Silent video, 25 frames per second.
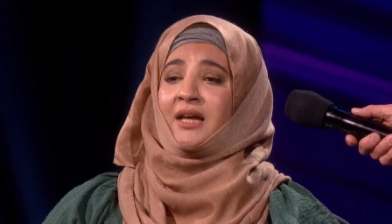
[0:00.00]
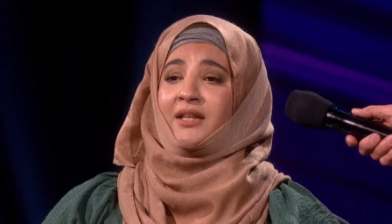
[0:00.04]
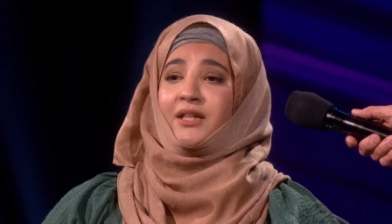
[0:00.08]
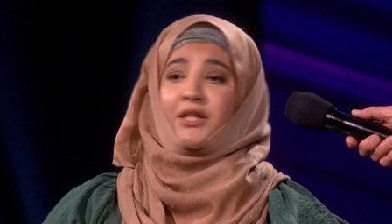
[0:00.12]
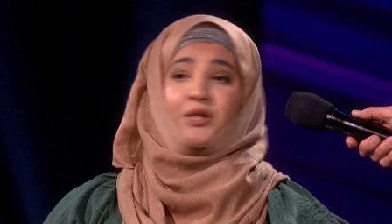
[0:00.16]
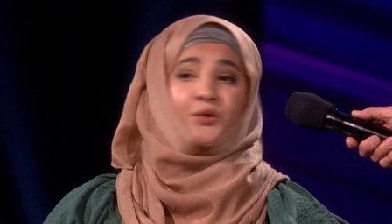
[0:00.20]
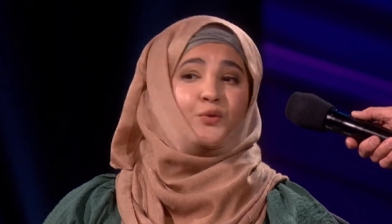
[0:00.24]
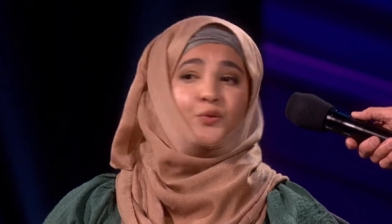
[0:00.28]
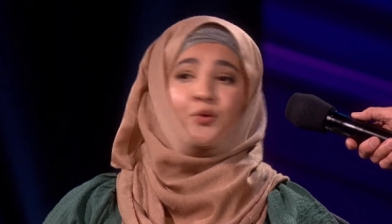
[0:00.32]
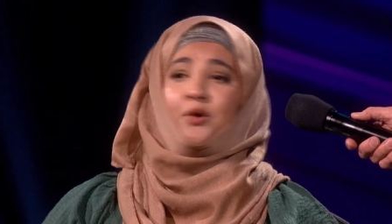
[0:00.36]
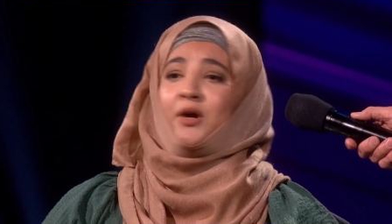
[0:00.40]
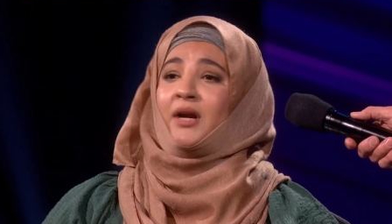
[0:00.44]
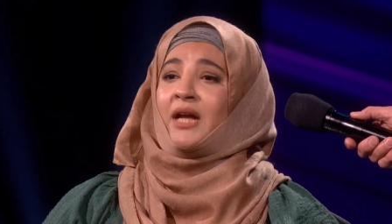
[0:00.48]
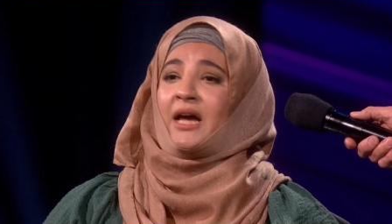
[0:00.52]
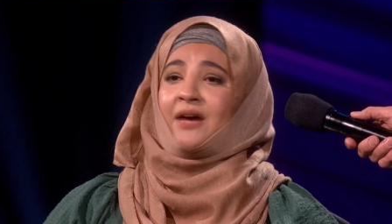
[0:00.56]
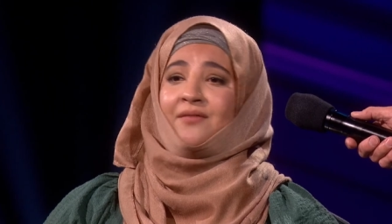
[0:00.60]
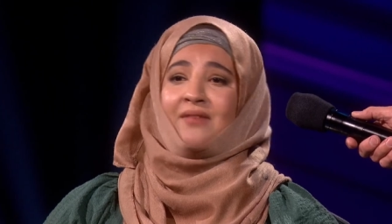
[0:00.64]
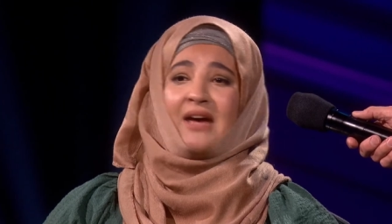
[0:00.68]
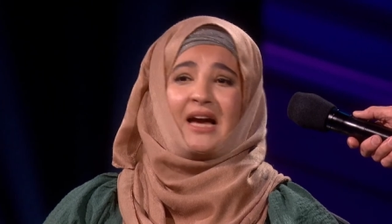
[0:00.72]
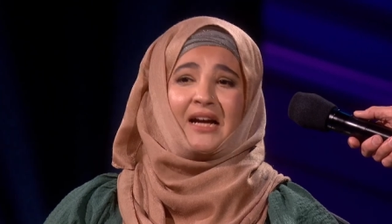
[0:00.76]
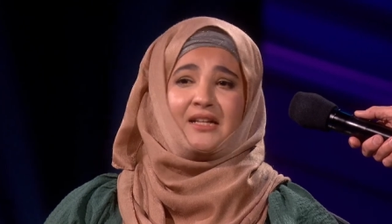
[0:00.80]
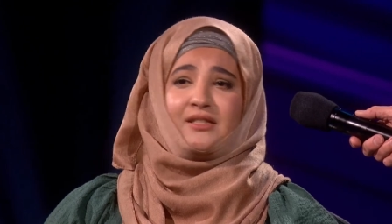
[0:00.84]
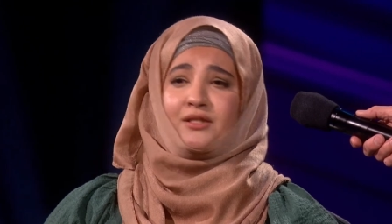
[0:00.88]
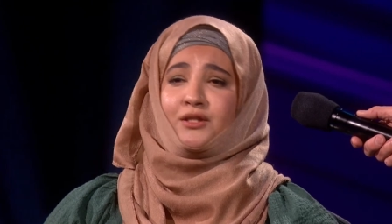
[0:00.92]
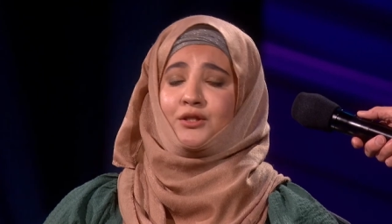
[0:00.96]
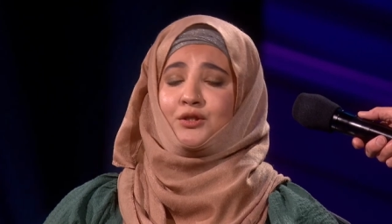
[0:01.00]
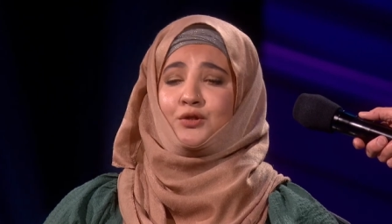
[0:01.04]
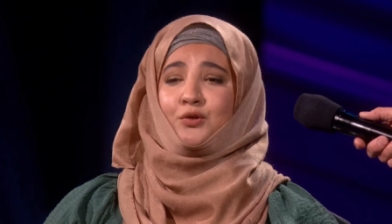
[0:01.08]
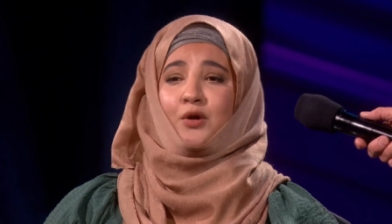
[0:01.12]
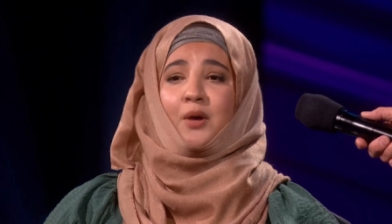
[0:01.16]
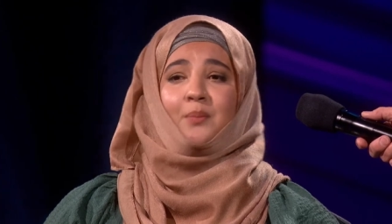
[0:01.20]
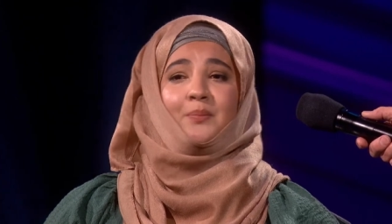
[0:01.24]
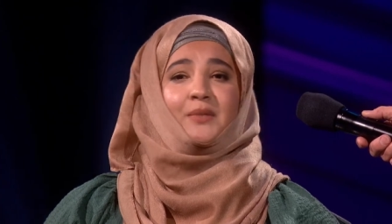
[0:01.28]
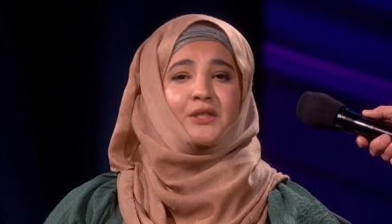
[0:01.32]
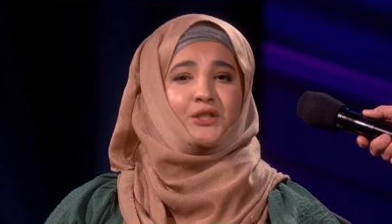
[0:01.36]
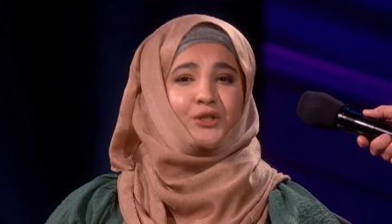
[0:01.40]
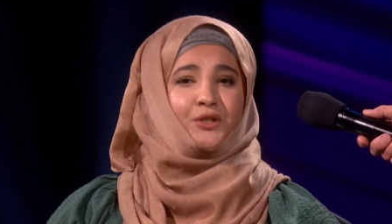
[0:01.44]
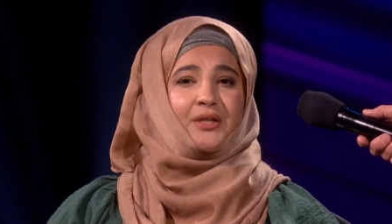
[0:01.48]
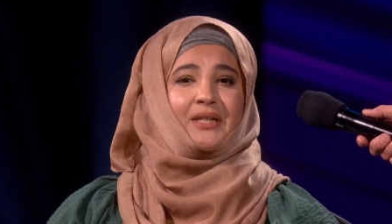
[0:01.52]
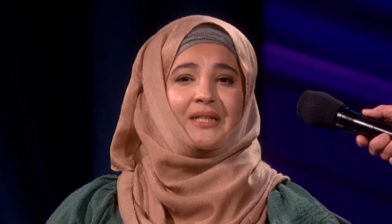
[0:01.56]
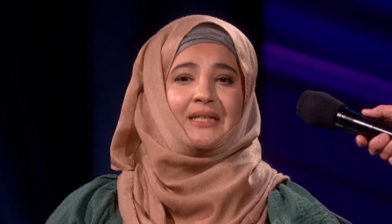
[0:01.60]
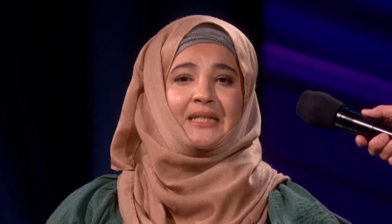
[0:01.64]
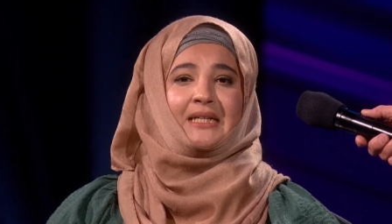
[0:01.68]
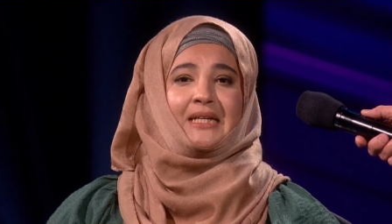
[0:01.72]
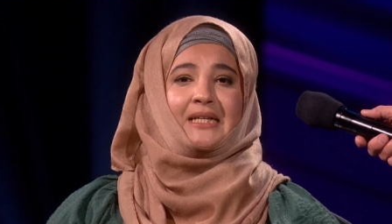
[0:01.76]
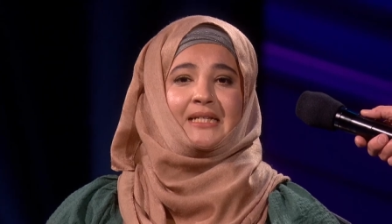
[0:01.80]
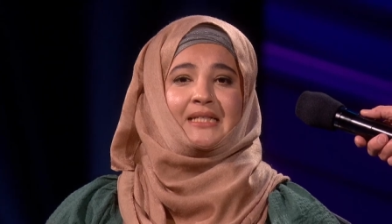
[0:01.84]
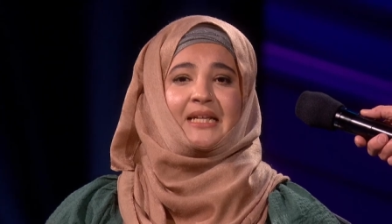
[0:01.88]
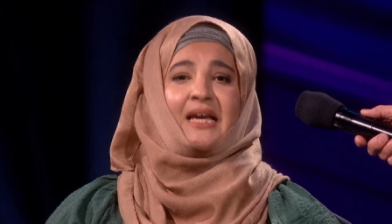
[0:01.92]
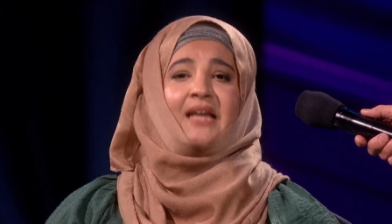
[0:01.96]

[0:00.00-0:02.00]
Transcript: They do not have access to opportunities,